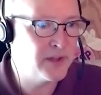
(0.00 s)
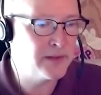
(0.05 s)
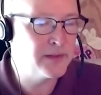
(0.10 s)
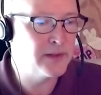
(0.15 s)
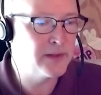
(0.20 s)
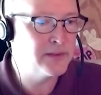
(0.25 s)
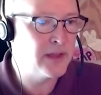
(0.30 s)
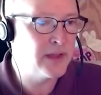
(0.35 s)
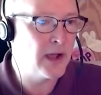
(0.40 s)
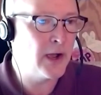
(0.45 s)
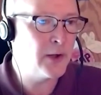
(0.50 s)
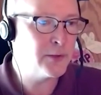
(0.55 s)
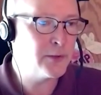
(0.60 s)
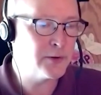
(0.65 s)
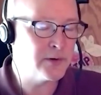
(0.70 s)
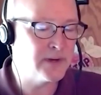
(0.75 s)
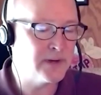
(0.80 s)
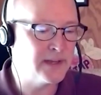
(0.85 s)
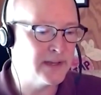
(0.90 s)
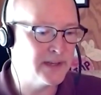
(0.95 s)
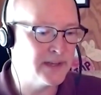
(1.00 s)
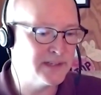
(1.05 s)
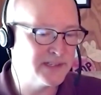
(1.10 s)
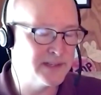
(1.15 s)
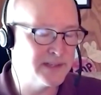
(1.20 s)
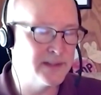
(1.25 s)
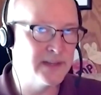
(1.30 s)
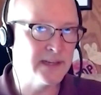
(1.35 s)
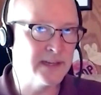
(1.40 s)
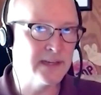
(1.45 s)
The other
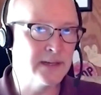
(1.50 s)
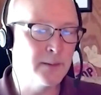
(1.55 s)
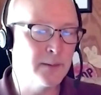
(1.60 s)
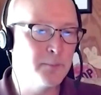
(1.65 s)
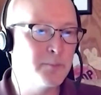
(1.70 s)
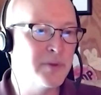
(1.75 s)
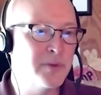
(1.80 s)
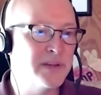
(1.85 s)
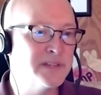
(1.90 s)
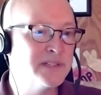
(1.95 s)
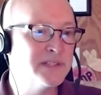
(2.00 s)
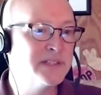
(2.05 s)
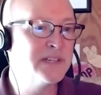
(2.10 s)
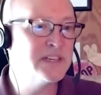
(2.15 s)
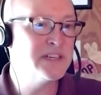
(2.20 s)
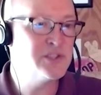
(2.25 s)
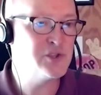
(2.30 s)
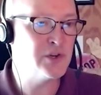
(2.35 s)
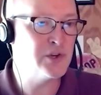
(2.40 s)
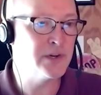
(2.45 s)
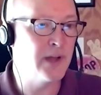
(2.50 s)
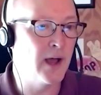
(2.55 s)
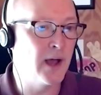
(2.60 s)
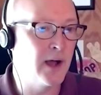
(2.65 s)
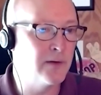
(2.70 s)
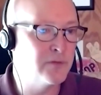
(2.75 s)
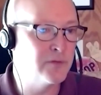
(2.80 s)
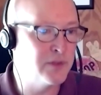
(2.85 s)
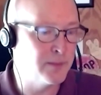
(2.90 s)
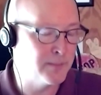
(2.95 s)
is the position
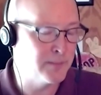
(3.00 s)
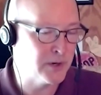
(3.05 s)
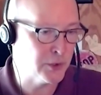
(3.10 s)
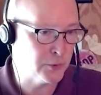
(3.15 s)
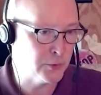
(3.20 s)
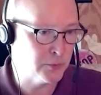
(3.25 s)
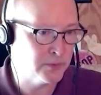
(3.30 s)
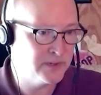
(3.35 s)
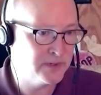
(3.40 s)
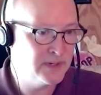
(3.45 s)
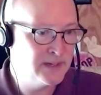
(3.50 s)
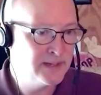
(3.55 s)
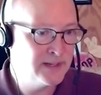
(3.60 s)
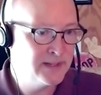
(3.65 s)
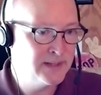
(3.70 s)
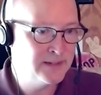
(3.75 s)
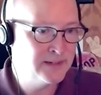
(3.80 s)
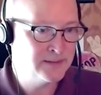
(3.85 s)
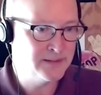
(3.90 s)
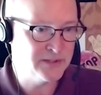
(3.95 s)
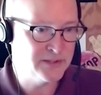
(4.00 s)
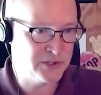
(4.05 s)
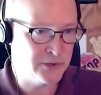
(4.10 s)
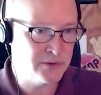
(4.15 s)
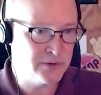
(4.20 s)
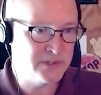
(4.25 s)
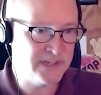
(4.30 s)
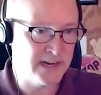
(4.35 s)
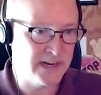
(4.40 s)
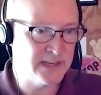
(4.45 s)
of the moon. So
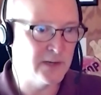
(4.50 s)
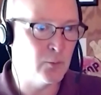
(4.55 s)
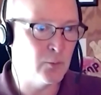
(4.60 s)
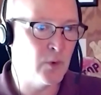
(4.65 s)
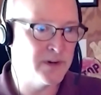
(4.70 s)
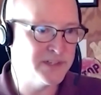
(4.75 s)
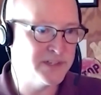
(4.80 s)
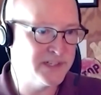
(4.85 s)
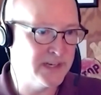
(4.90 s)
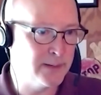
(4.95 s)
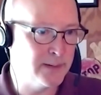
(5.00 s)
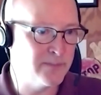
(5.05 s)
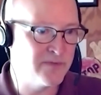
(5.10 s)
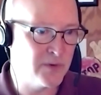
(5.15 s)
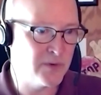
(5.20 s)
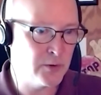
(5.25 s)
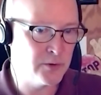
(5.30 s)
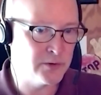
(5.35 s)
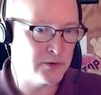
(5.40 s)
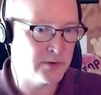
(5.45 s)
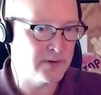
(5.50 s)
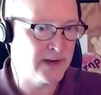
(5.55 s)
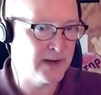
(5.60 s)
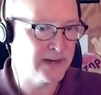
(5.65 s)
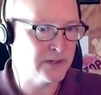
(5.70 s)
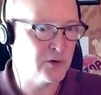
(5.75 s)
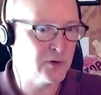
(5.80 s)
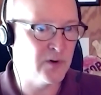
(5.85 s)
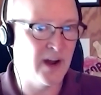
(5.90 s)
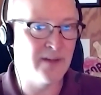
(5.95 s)
you take it one step further
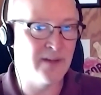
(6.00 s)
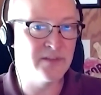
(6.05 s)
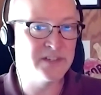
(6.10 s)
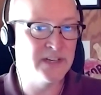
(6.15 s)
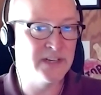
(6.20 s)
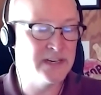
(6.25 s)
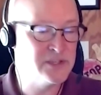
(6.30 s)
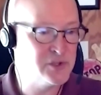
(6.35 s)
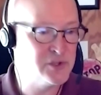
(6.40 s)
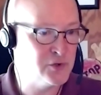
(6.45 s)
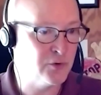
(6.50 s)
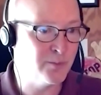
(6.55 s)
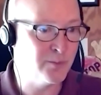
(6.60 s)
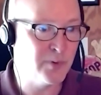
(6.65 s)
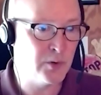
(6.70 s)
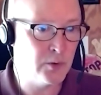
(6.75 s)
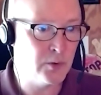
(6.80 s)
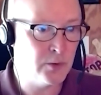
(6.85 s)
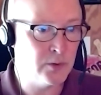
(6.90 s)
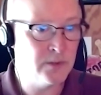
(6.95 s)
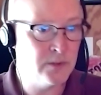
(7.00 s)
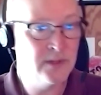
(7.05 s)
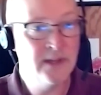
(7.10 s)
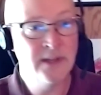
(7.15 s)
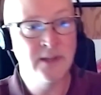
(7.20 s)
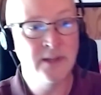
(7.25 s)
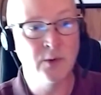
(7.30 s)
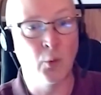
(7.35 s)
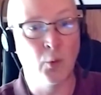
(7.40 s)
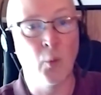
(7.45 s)
and gravitational pull.
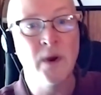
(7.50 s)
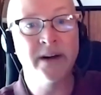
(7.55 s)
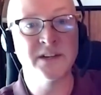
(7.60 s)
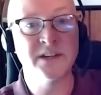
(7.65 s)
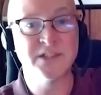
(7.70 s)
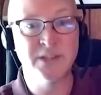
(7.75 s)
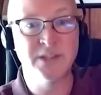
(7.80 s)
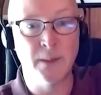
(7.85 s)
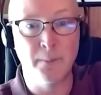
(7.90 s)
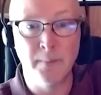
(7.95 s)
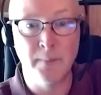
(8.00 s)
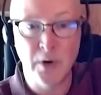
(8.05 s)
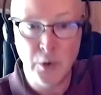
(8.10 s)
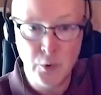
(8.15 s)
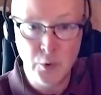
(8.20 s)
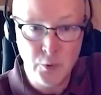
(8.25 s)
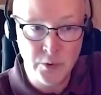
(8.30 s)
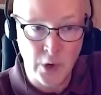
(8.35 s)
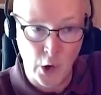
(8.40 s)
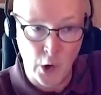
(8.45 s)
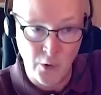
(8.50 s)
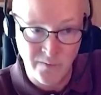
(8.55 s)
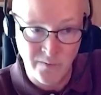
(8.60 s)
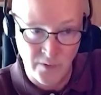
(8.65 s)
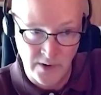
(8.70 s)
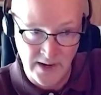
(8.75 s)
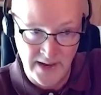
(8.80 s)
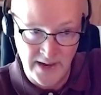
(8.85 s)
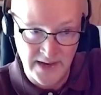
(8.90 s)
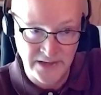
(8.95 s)
When is the moon
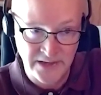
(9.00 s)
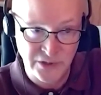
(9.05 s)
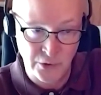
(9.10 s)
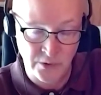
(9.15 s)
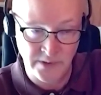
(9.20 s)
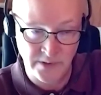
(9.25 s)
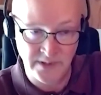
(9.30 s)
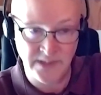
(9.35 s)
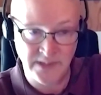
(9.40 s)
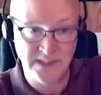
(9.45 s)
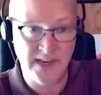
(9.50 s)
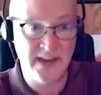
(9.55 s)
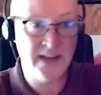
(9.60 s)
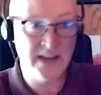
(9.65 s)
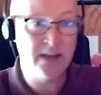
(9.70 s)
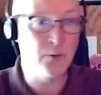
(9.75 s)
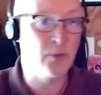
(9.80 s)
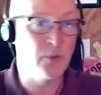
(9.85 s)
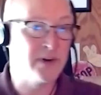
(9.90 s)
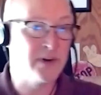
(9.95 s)
overhead during the day?